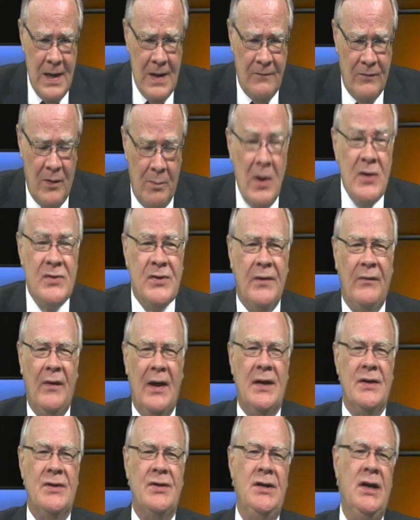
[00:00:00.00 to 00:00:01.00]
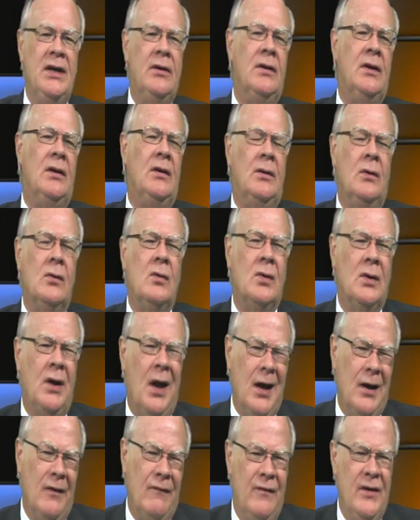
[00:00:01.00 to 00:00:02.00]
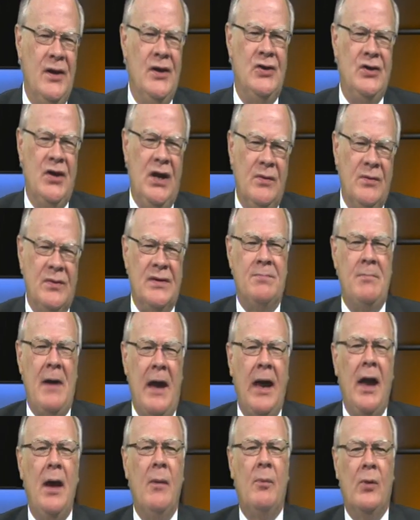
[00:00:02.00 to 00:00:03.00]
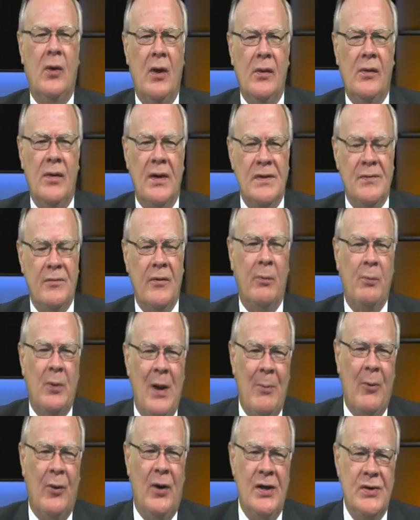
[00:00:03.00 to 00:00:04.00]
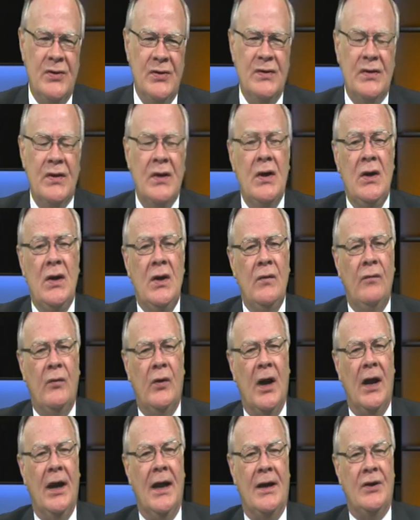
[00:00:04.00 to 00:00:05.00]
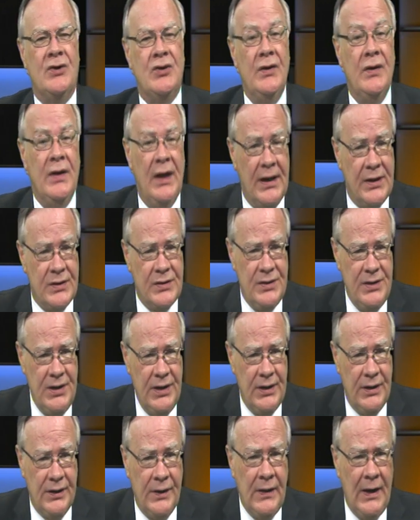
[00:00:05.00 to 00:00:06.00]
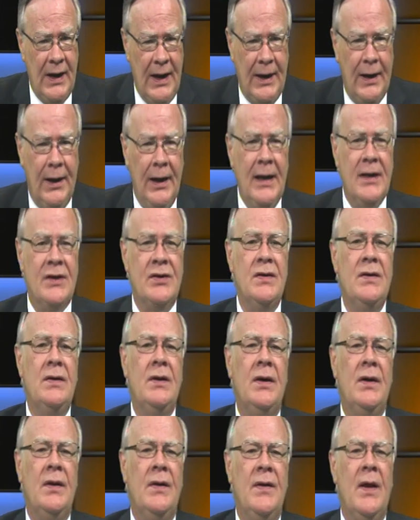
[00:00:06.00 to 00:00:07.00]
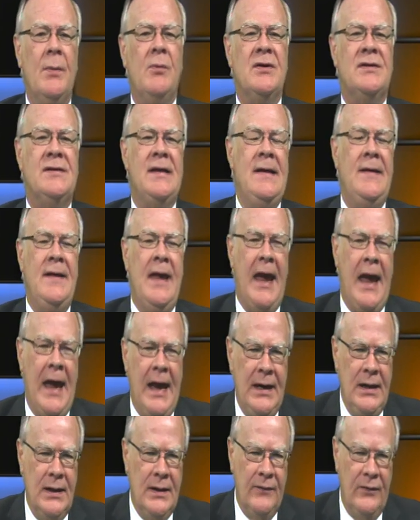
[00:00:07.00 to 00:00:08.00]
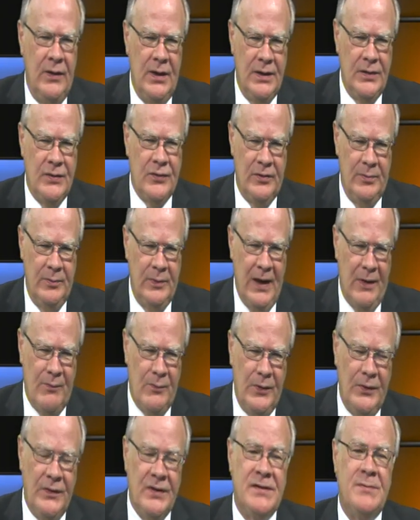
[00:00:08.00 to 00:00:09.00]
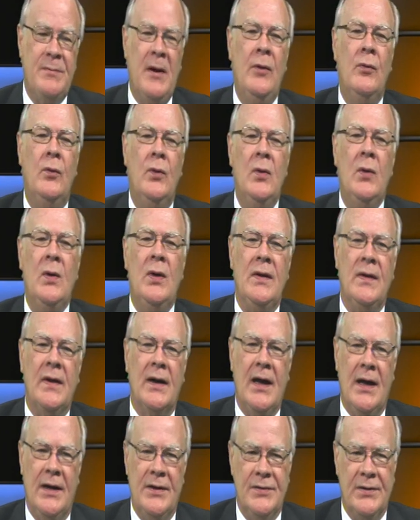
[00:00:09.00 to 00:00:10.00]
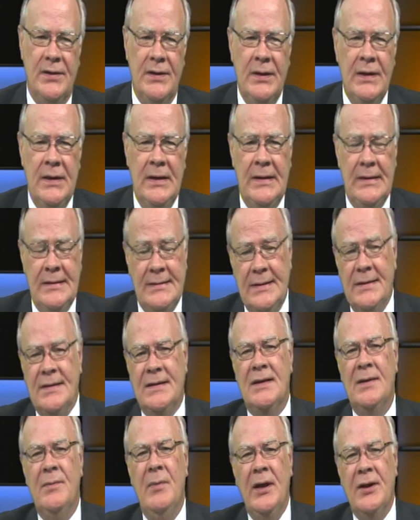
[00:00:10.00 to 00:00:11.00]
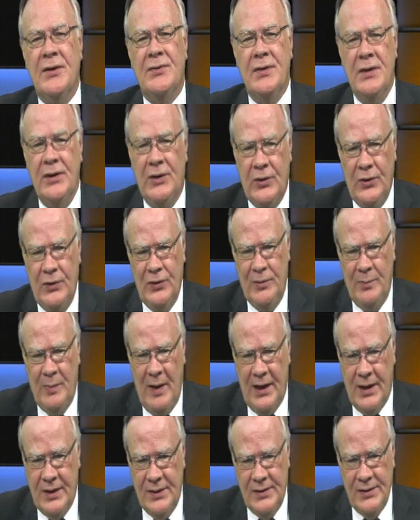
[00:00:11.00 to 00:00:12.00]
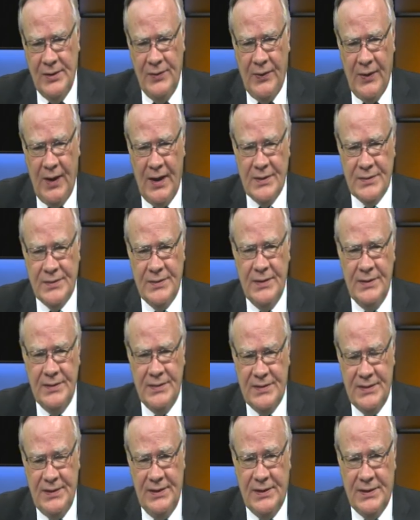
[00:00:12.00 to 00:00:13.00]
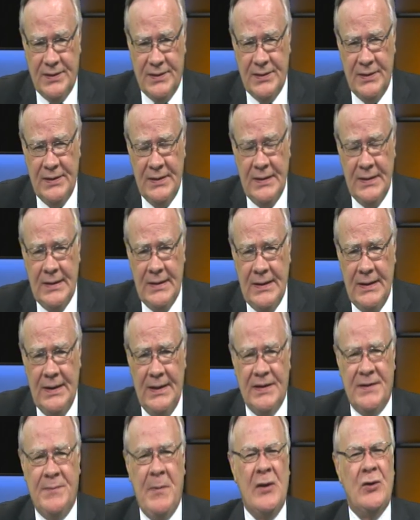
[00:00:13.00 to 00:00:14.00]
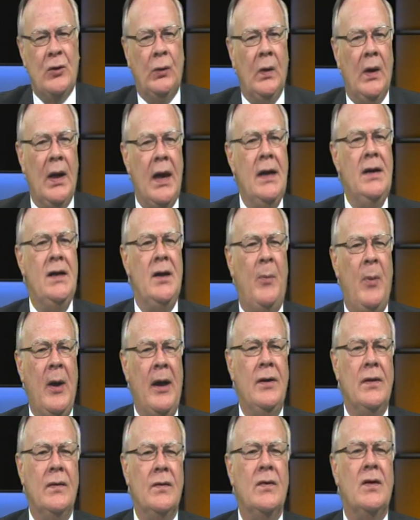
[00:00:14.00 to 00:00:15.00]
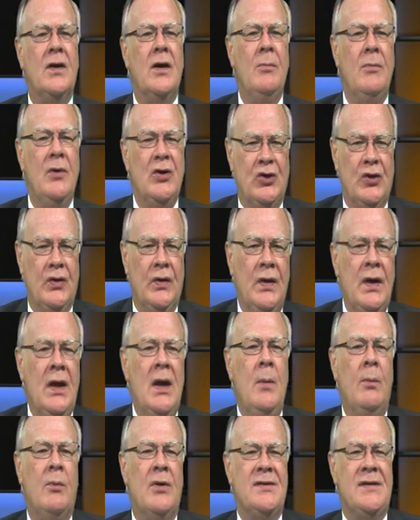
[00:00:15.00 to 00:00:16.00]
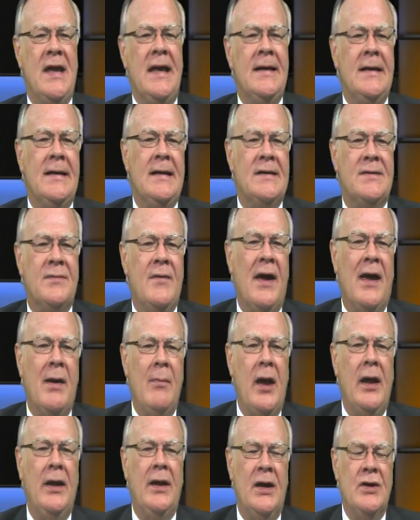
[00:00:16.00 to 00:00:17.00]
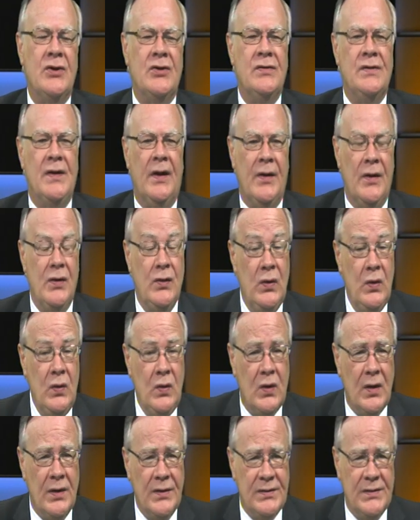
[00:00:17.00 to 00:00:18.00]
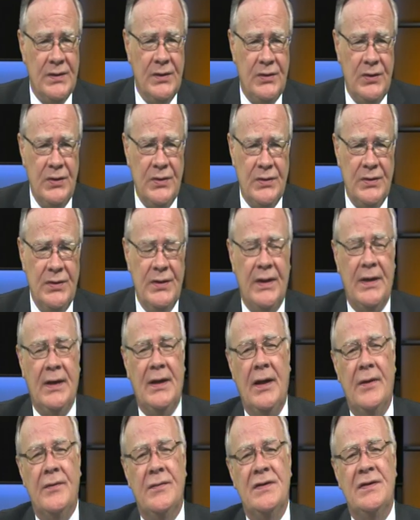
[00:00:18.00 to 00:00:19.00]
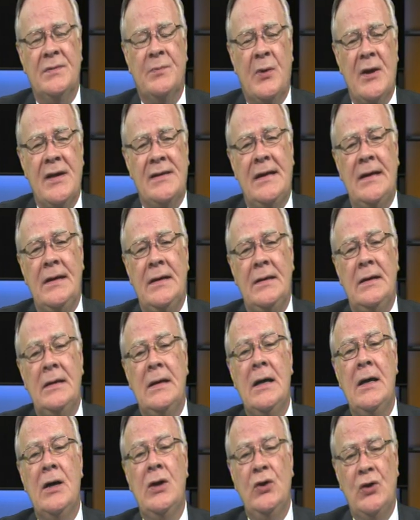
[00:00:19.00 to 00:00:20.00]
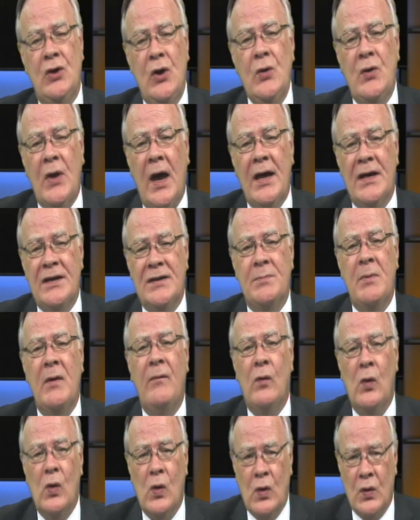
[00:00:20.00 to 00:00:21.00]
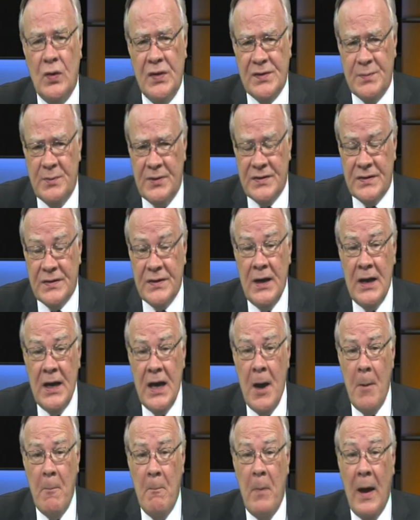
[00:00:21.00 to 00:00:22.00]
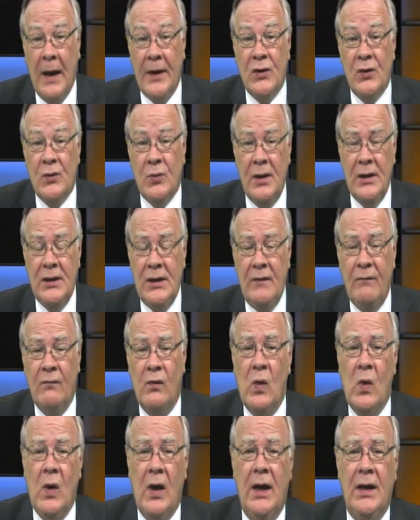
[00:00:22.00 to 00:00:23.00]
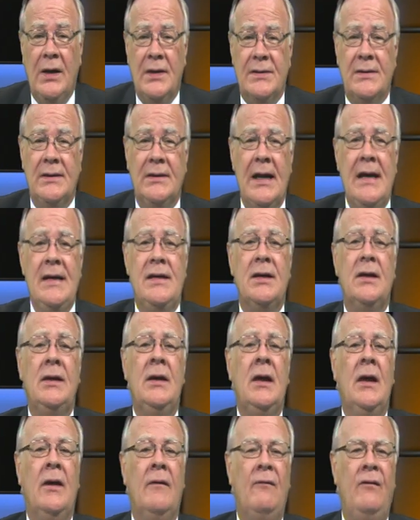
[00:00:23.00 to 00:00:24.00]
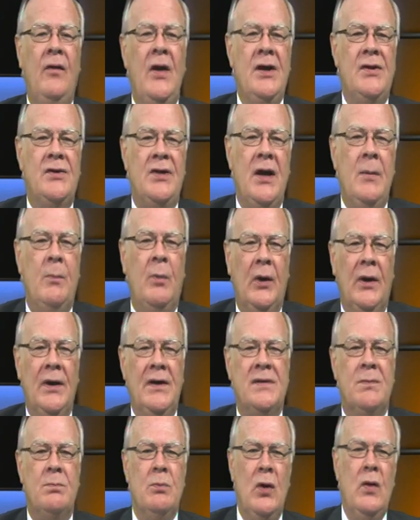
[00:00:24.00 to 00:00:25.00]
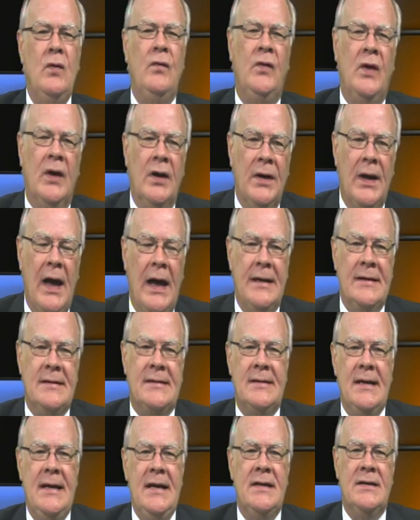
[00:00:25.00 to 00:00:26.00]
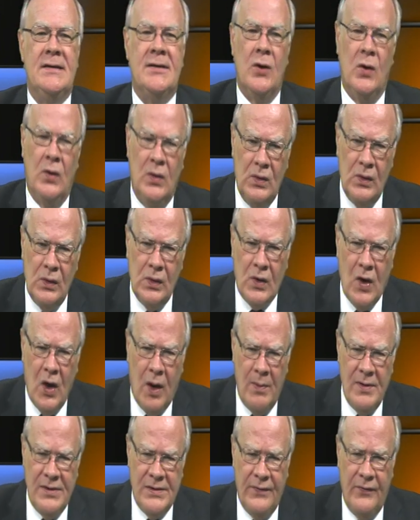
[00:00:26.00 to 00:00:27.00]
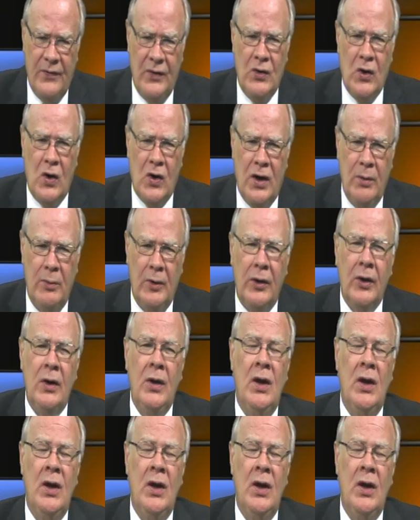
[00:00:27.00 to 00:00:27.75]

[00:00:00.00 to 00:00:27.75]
For most of last year, it looked like Fiji was making progress with preparations for an election next year, an election that would see the end of the interim government that's been ruling the country since the military coup back in two thousand six. A special independent commission presented its recommendations on a new constitution to the country's president two days before Christmas. But twenty-four hours later, Fiji police moved in and seized all copies of the document